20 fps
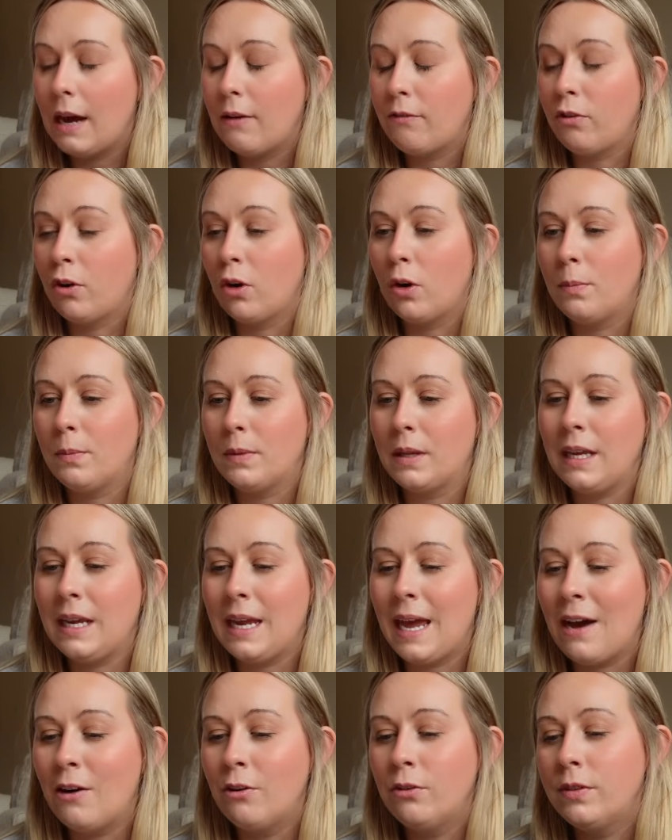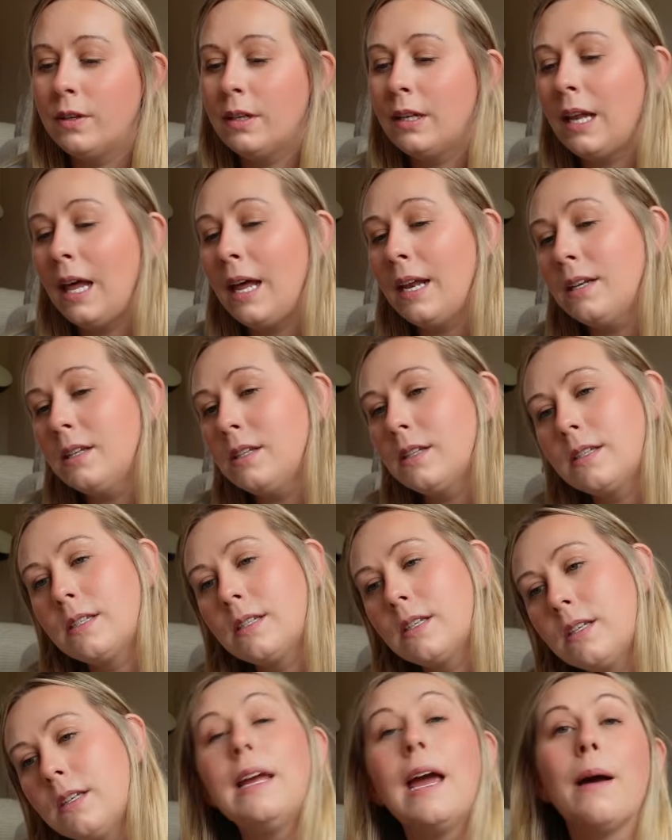from the Elven
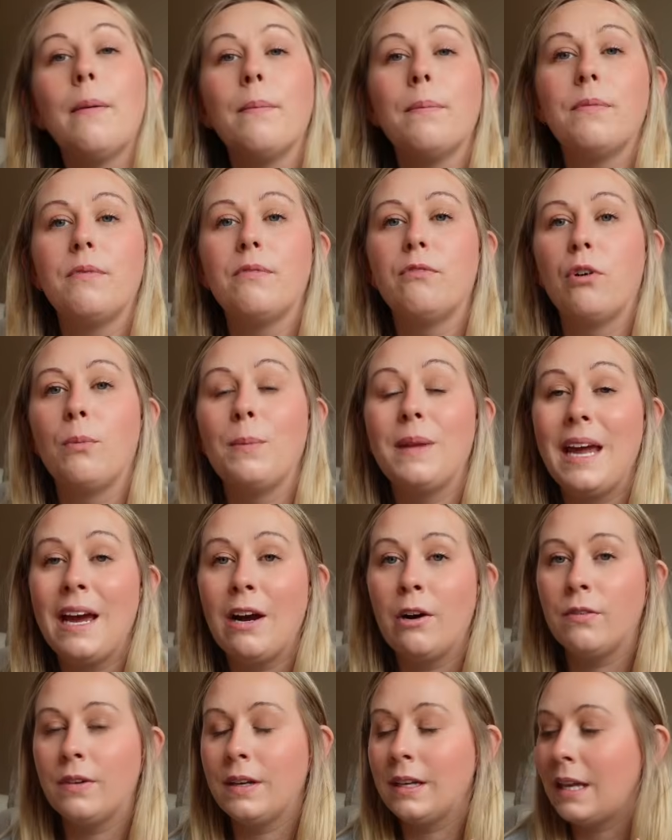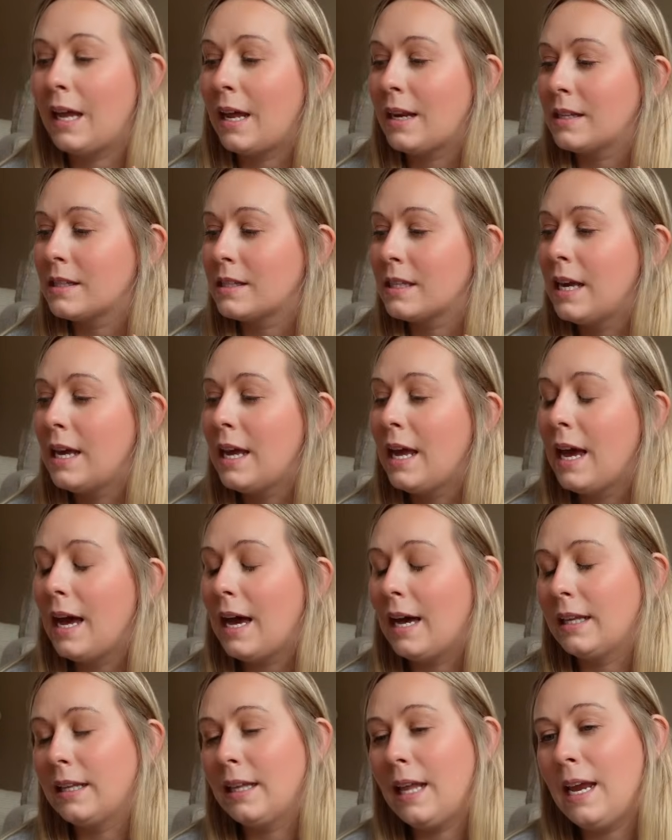lands. Yeah, from the Elven lands,
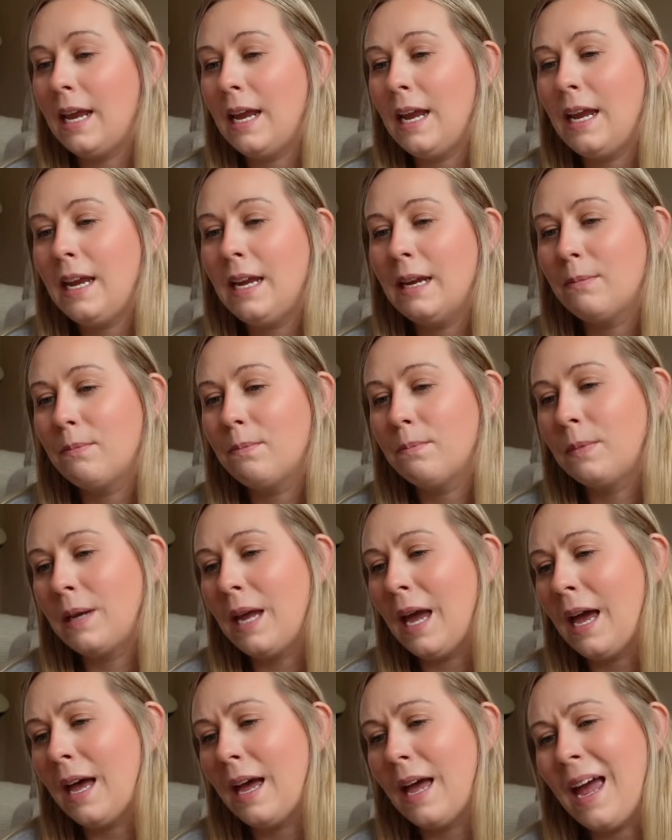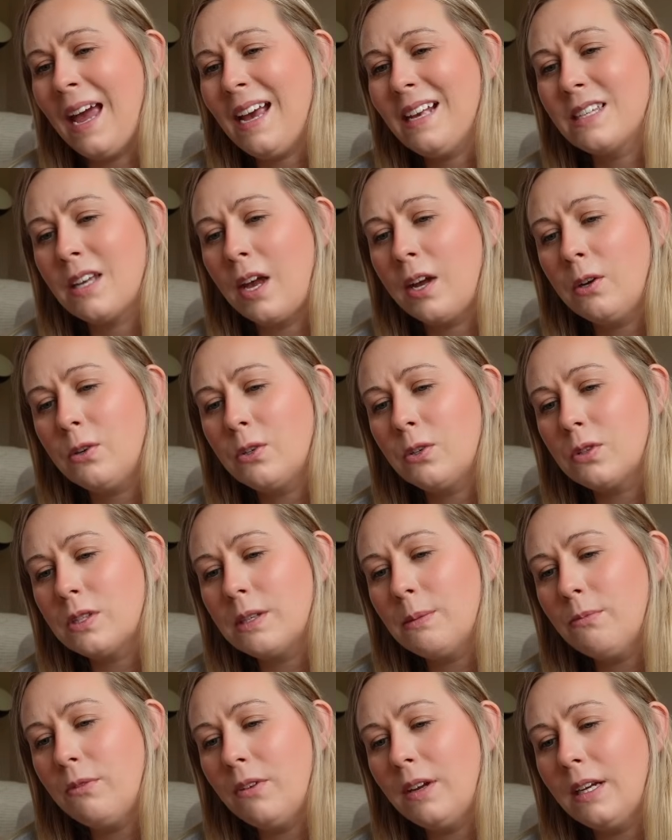and they get exiled or
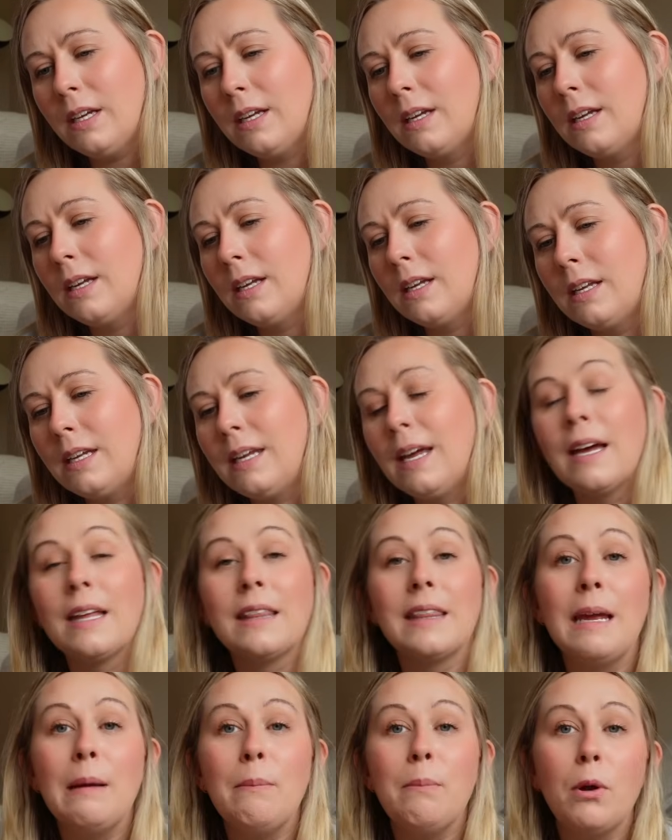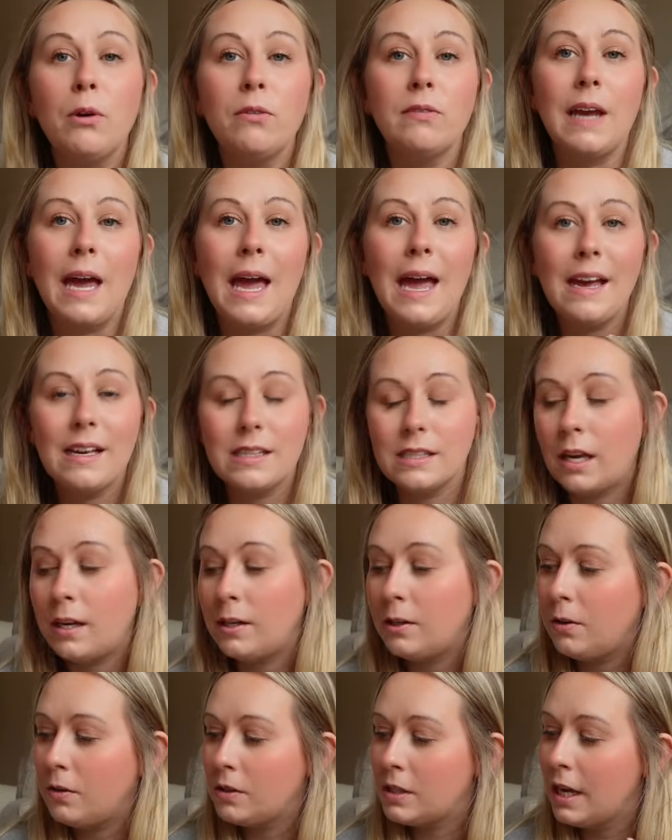something. Yeah, they both get
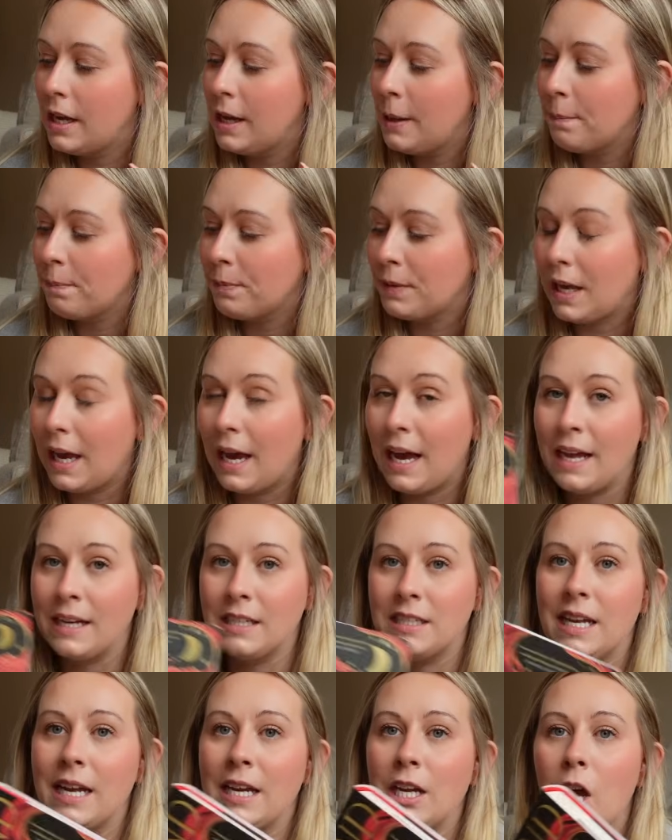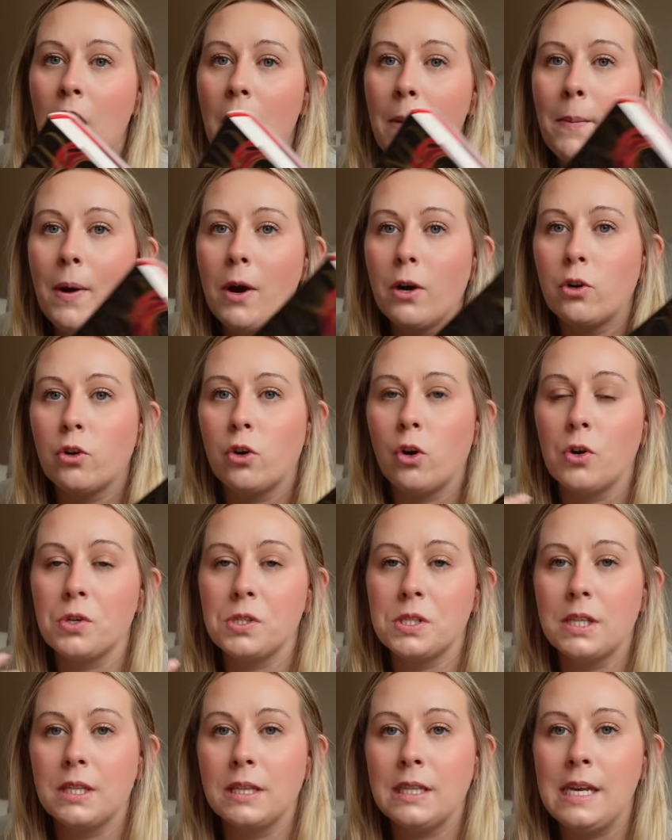exiled and they come
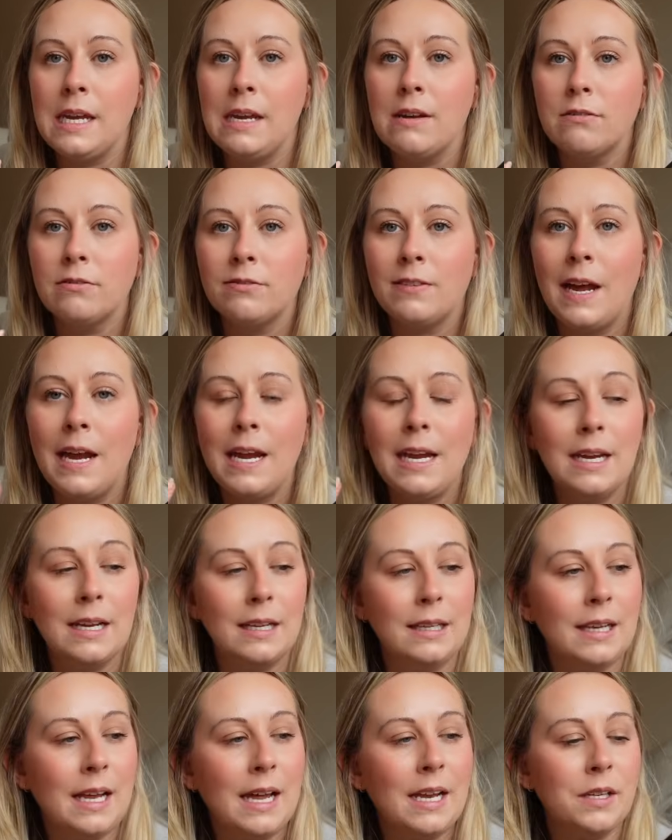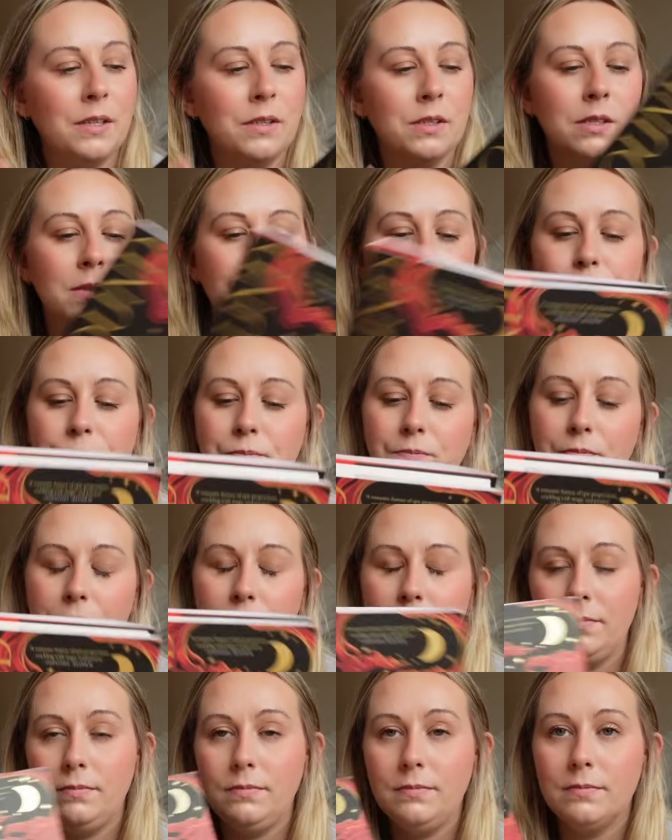across the Fae
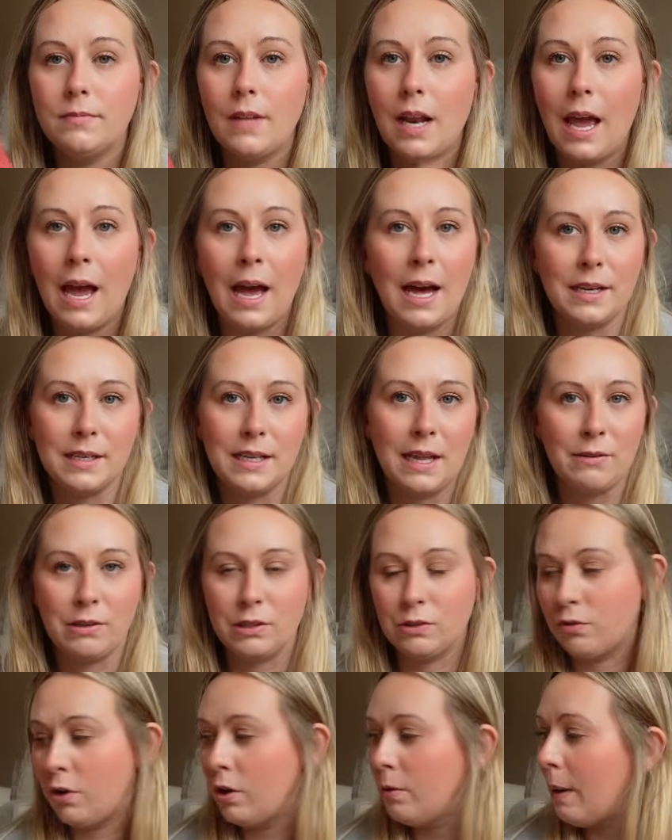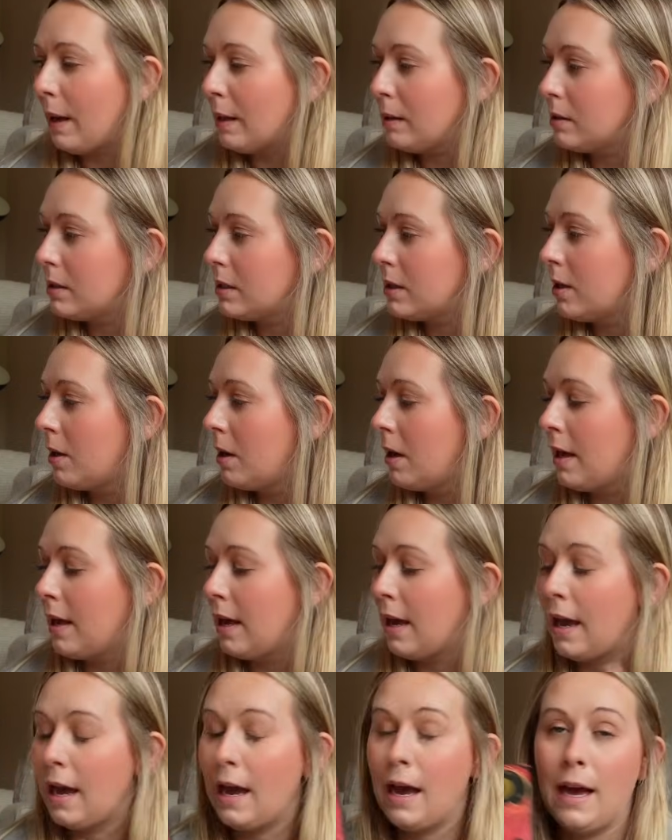lands, and there is romance,
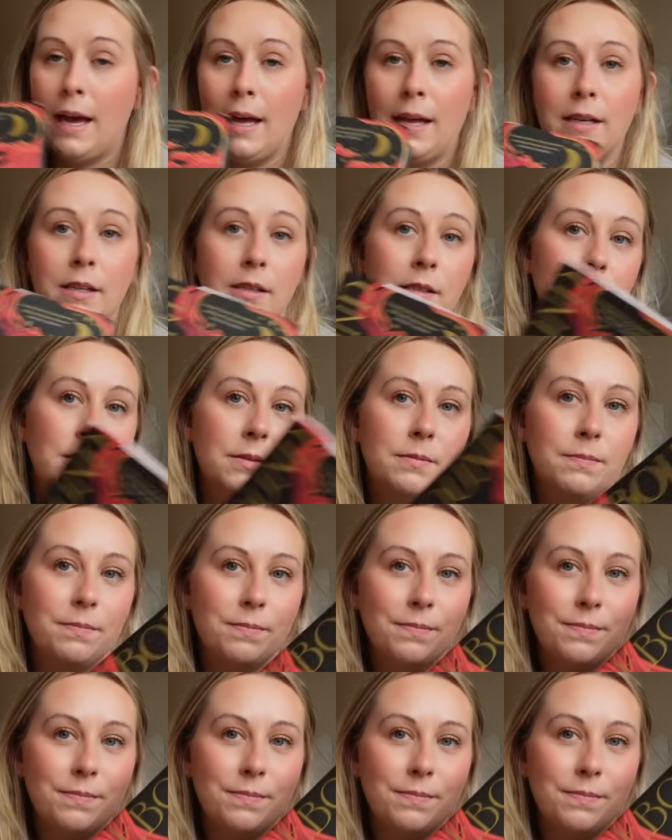and